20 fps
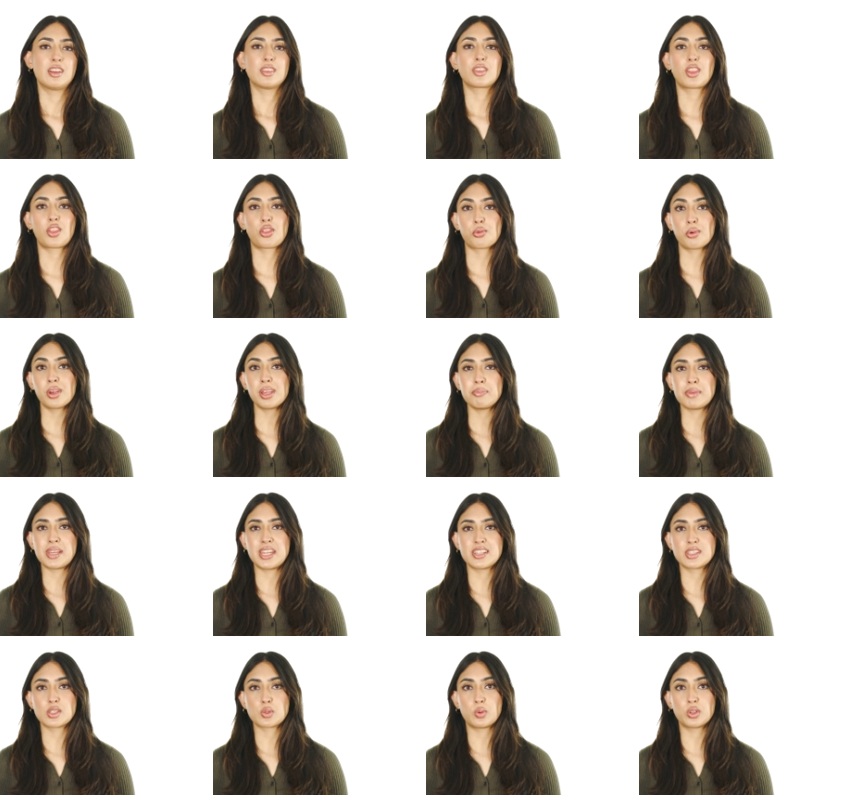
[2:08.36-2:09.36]
The 3
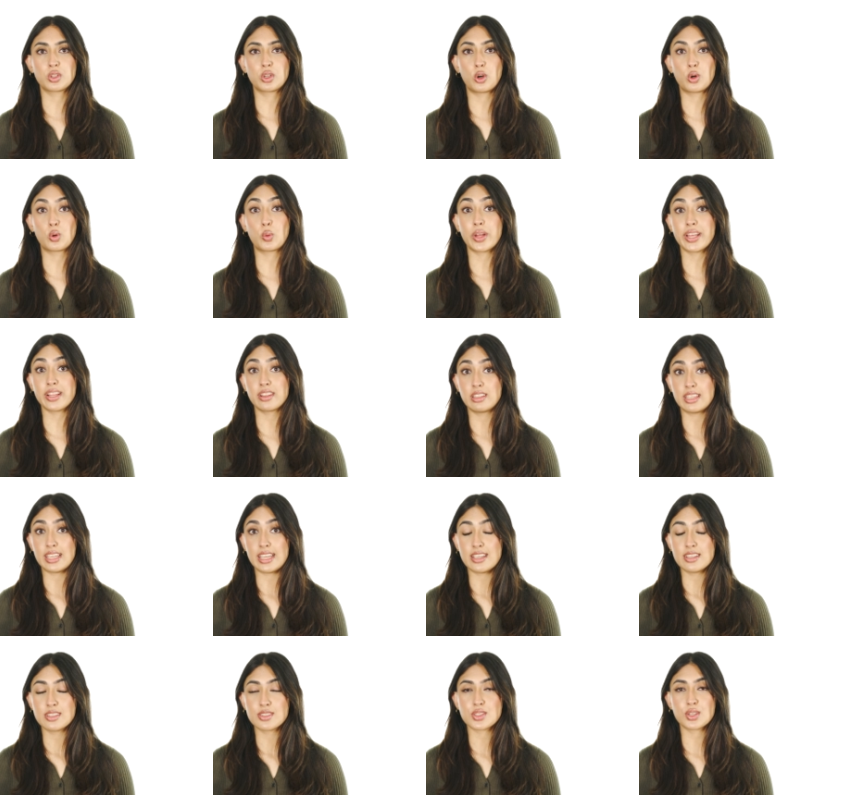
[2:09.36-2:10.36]
minutes will go
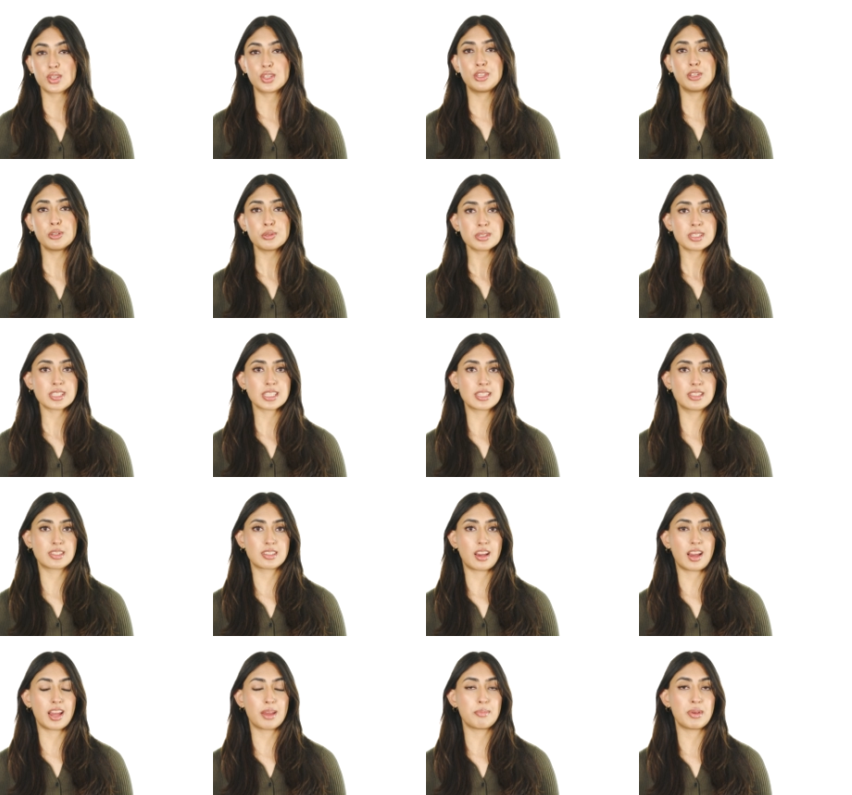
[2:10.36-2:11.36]
quickly, so use this
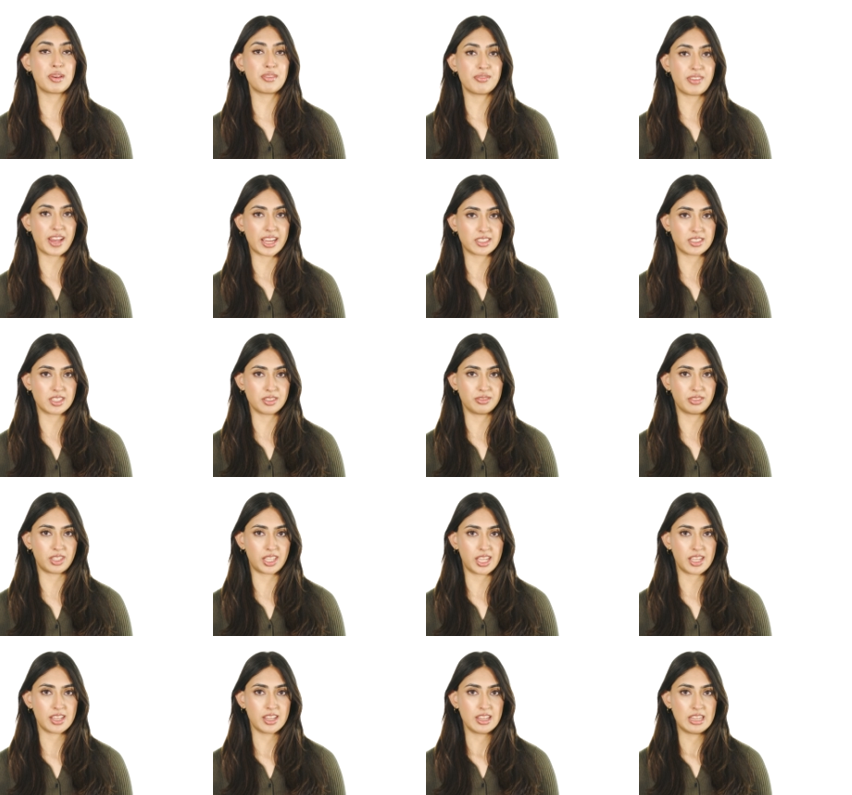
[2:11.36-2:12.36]
time
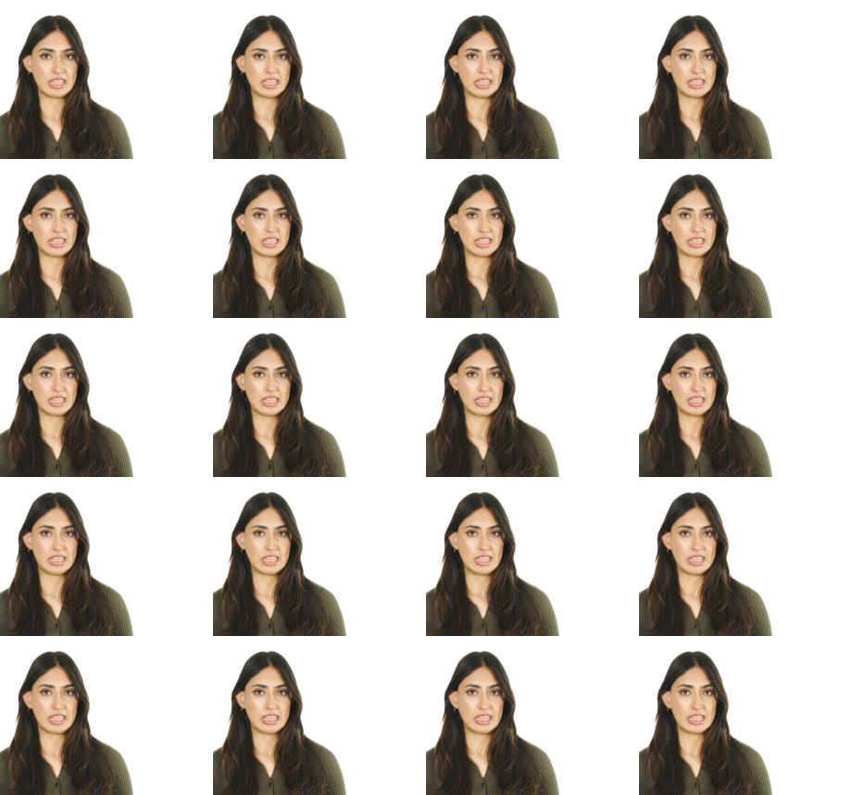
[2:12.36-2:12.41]
effectively.